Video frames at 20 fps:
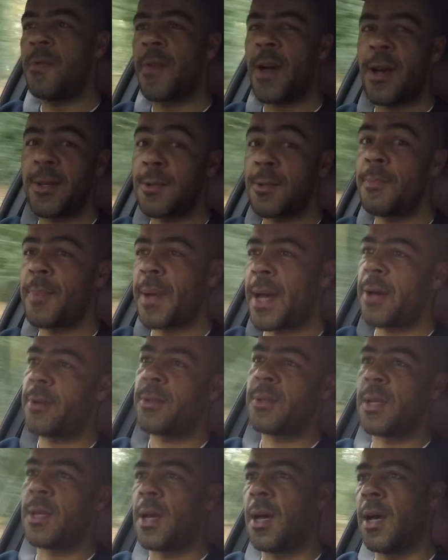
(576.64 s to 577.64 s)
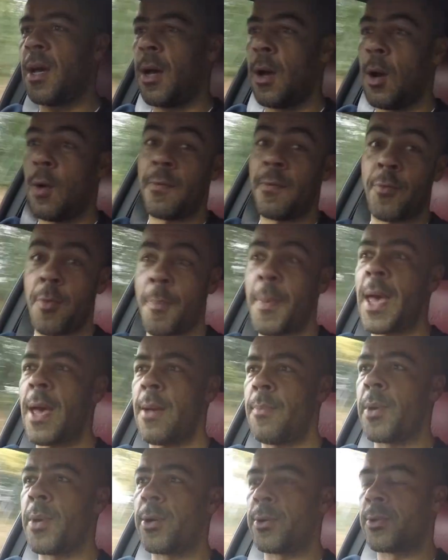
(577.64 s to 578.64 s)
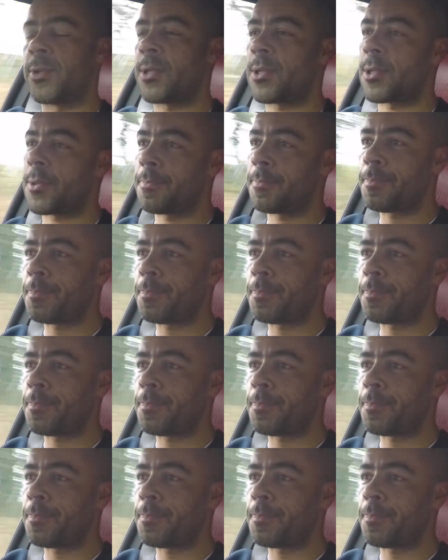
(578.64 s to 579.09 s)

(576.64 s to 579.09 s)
£1,000 of repair bills.